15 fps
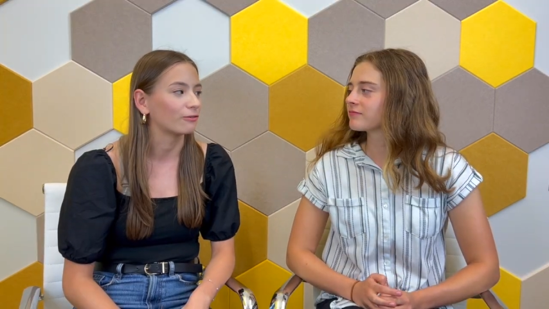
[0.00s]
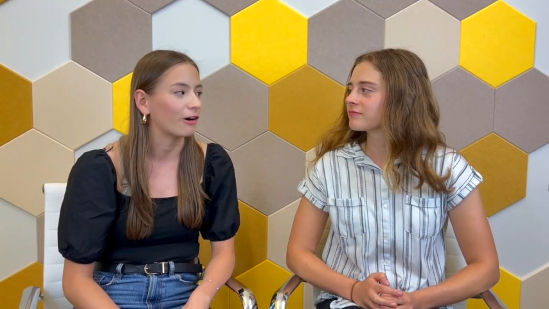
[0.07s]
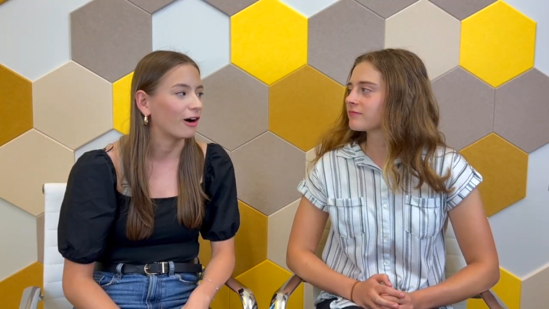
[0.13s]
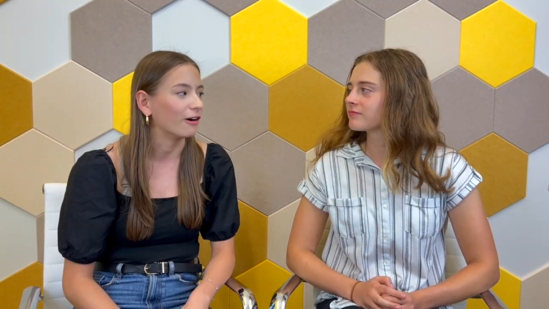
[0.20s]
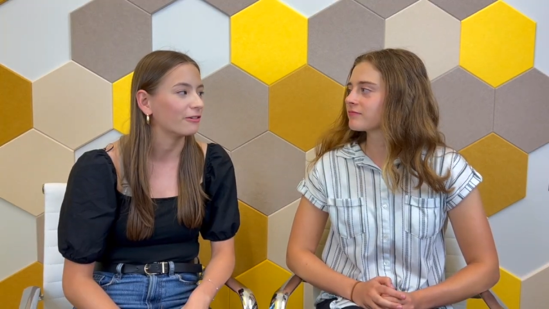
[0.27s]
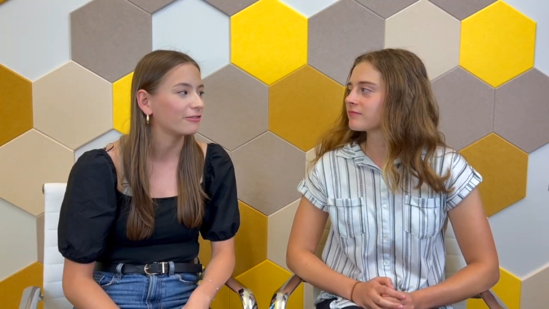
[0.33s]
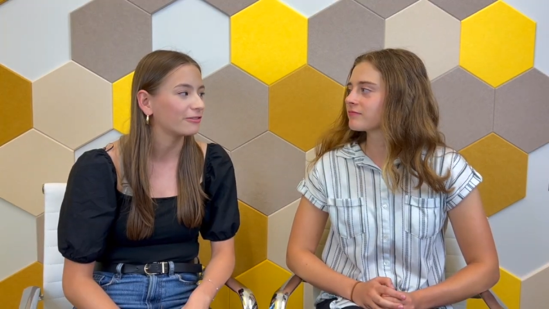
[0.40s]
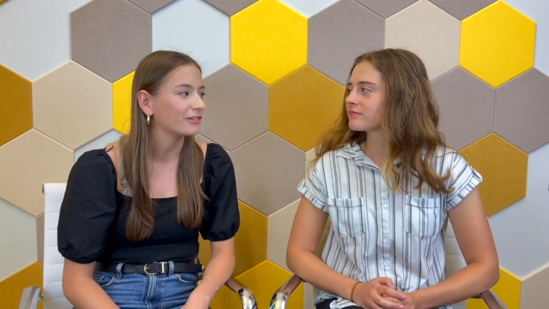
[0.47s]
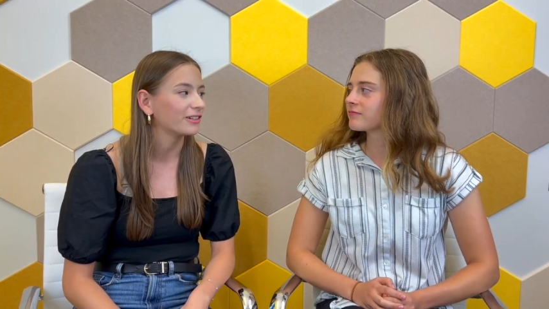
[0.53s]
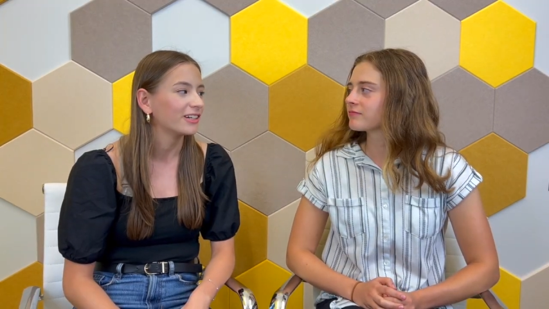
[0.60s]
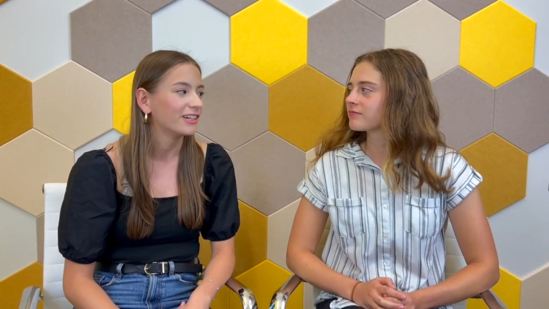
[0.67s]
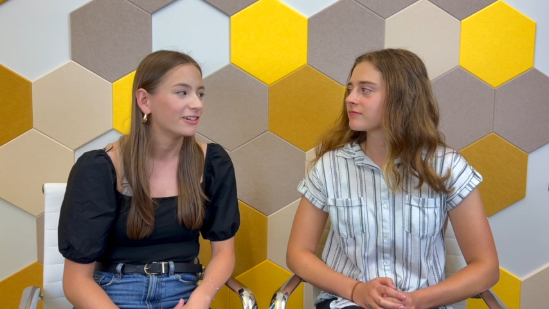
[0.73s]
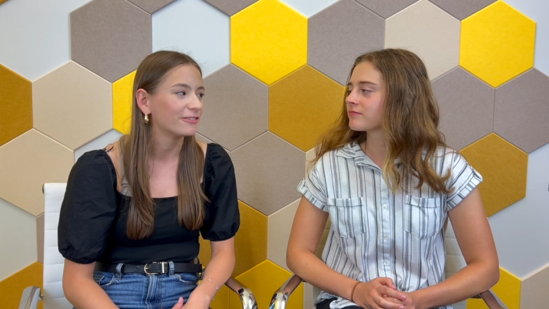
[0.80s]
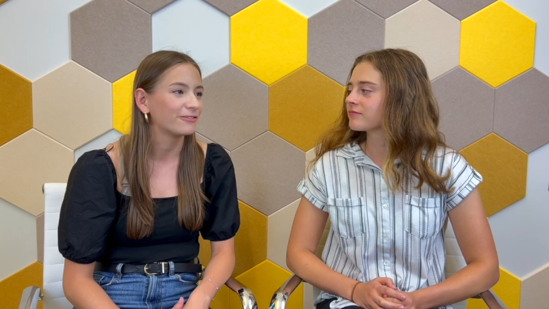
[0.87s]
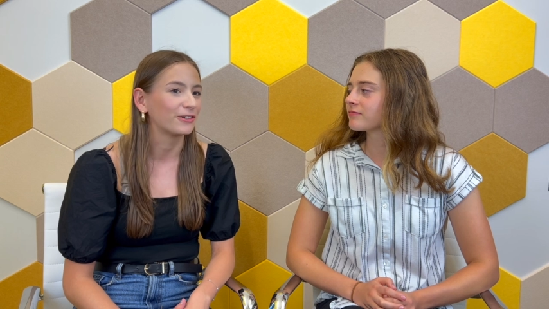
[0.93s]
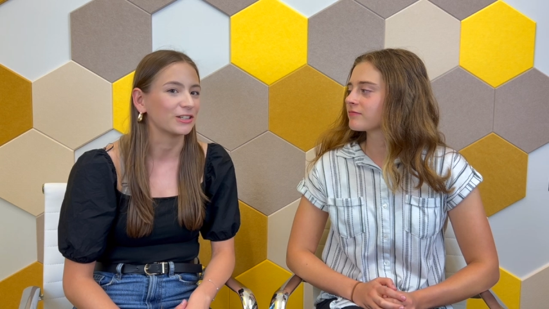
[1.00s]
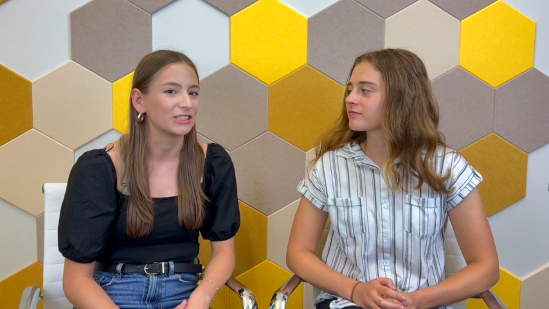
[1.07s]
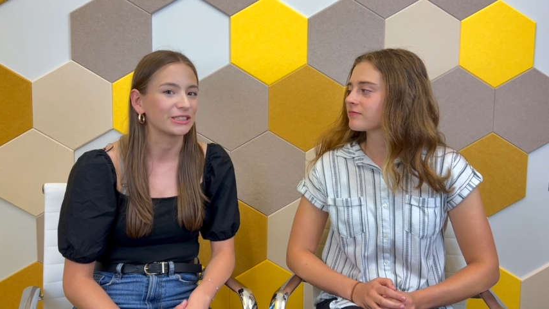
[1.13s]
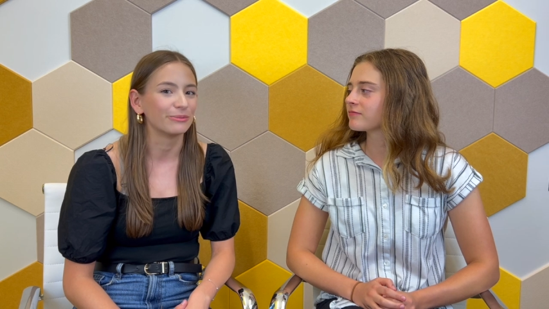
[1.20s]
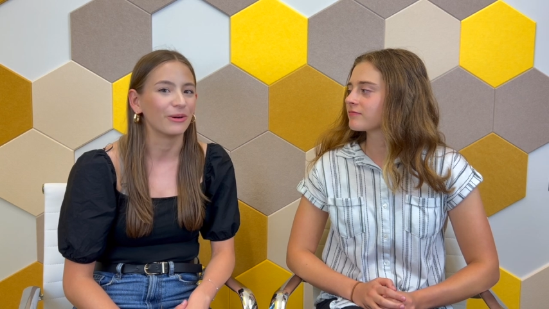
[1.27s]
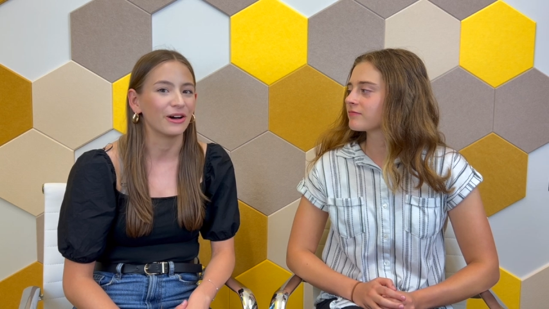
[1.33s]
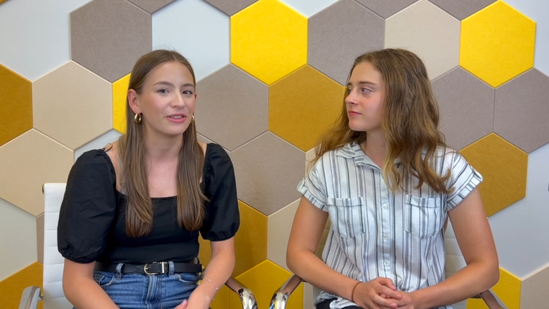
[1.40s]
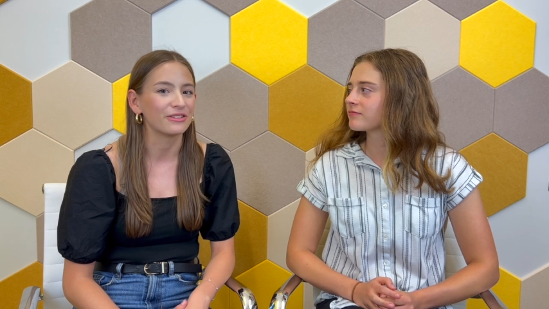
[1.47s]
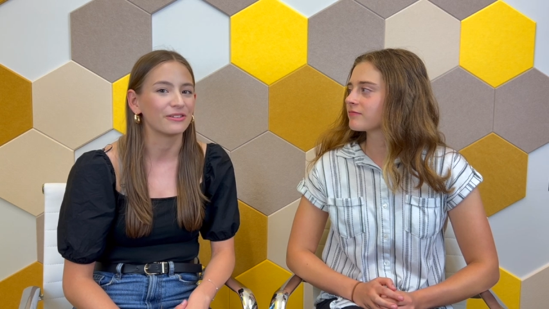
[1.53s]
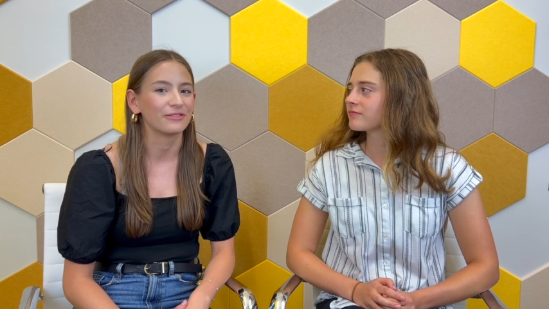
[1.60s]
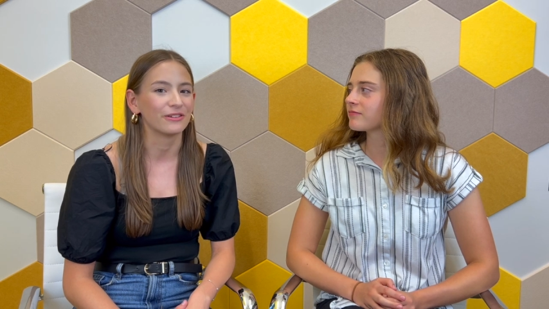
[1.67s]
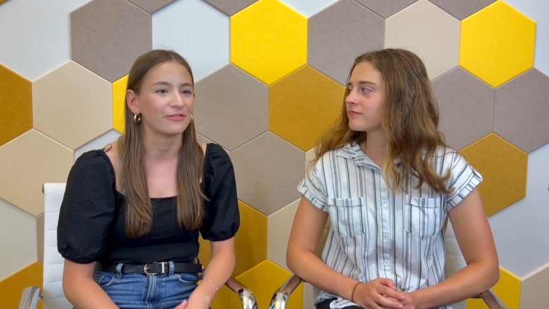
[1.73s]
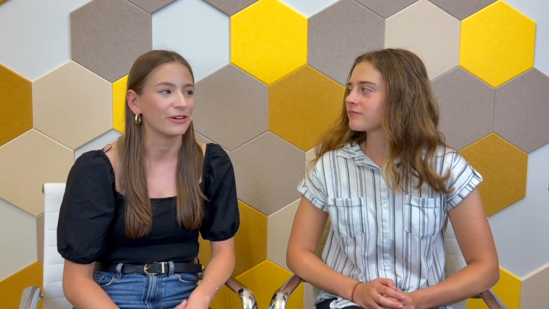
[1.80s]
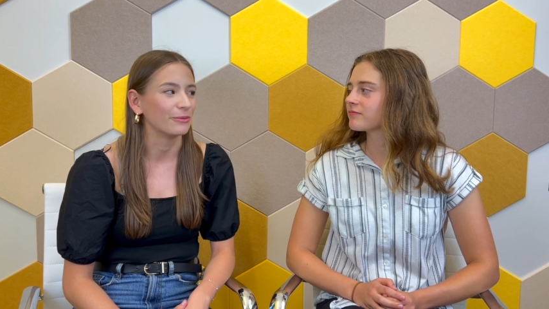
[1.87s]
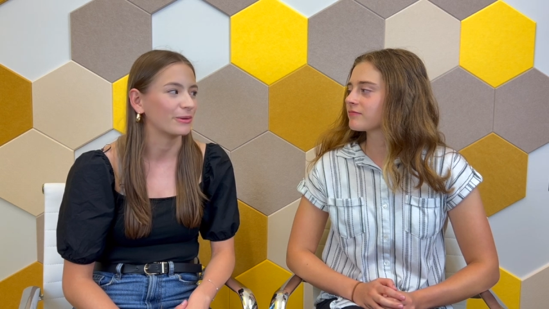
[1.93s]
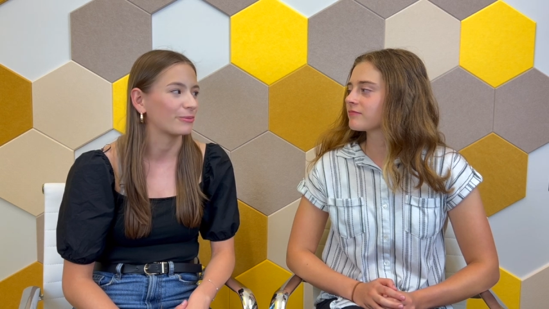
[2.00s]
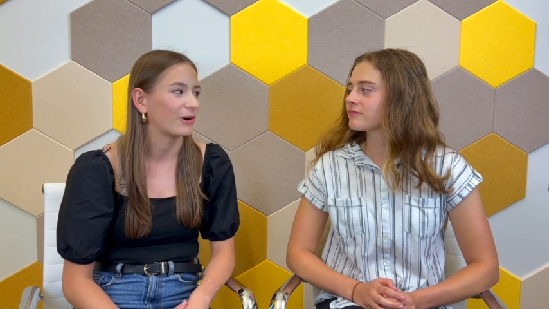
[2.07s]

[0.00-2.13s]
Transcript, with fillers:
Speaker 1: rough first month of the filming